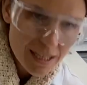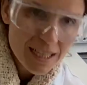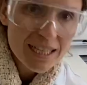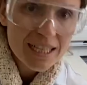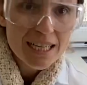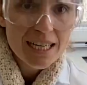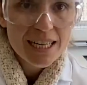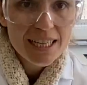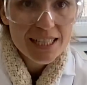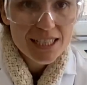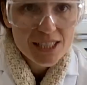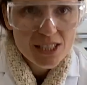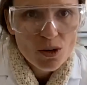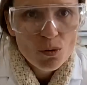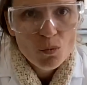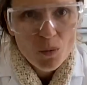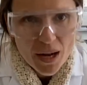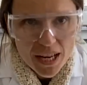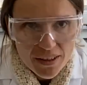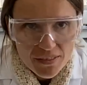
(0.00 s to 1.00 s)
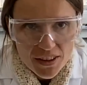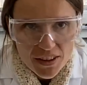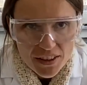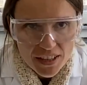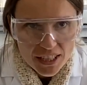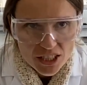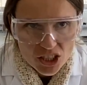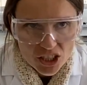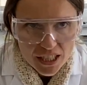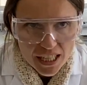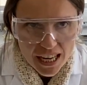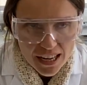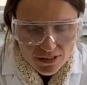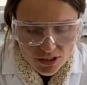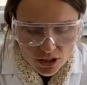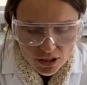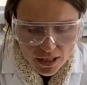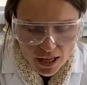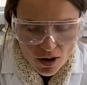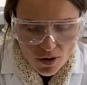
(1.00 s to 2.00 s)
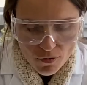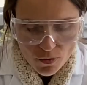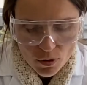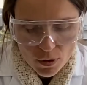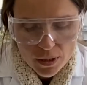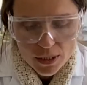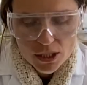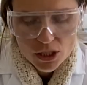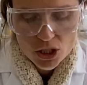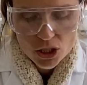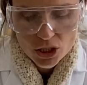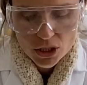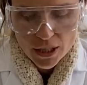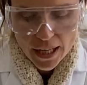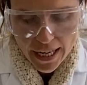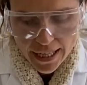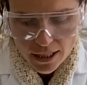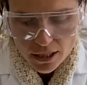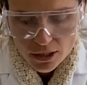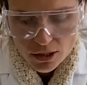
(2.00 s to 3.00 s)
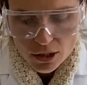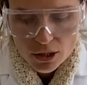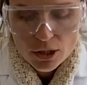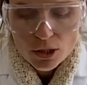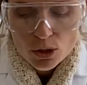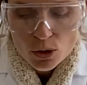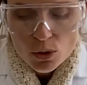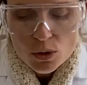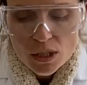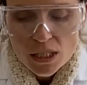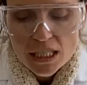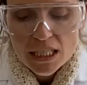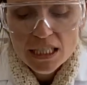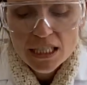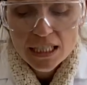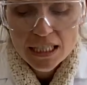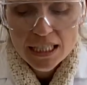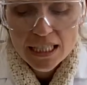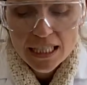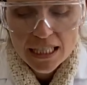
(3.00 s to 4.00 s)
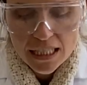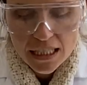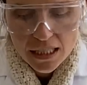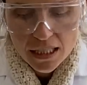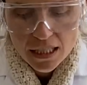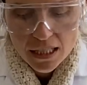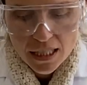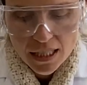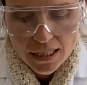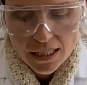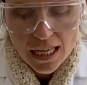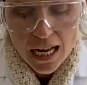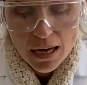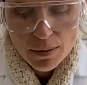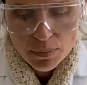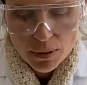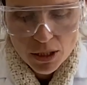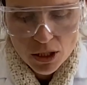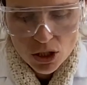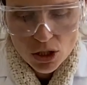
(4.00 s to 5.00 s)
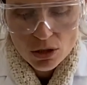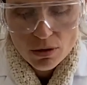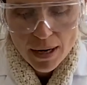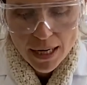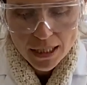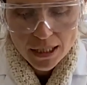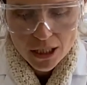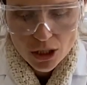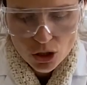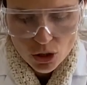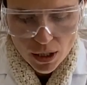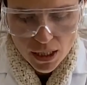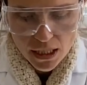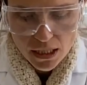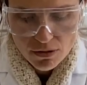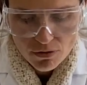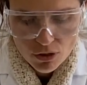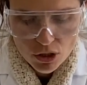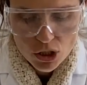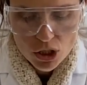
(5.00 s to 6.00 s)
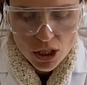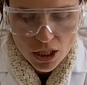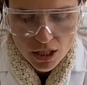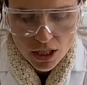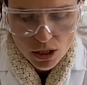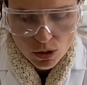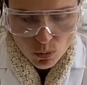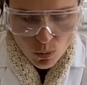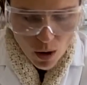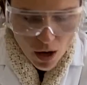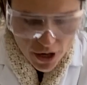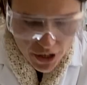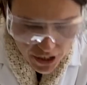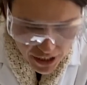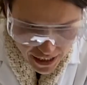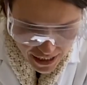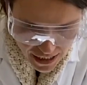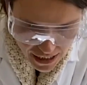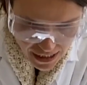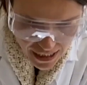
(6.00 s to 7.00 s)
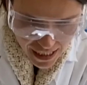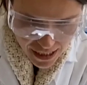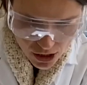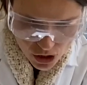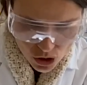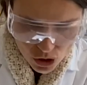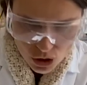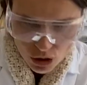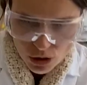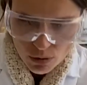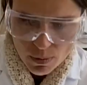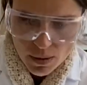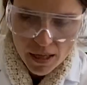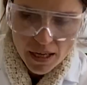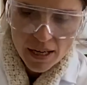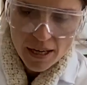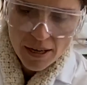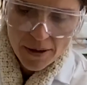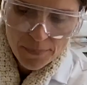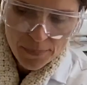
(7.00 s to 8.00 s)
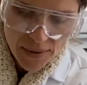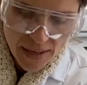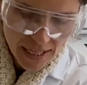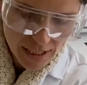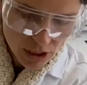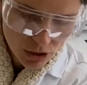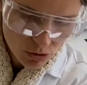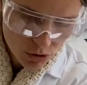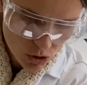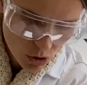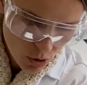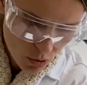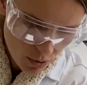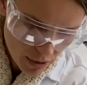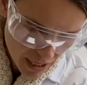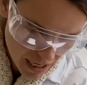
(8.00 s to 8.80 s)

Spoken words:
because one of the things you're gonna have to account for is you're like losing heat that's not being directly transferred to this water in the test tube, and you don't